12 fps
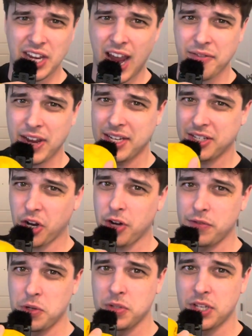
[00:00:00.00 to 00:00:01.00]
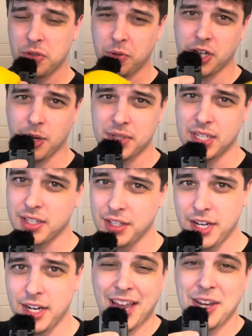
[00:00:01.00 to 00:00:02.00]
have a ton of uses when it comes to
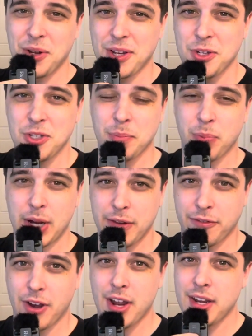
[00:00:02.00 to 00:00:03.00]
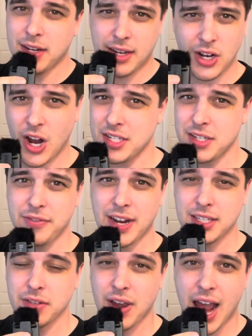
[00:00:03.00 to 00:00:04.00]
cleaning, and you can do some pretty fun,
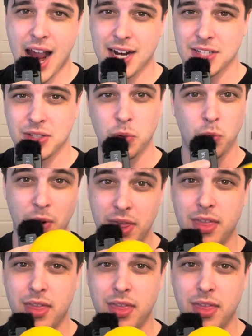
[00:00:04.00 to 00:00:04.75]
cost-effective hacks with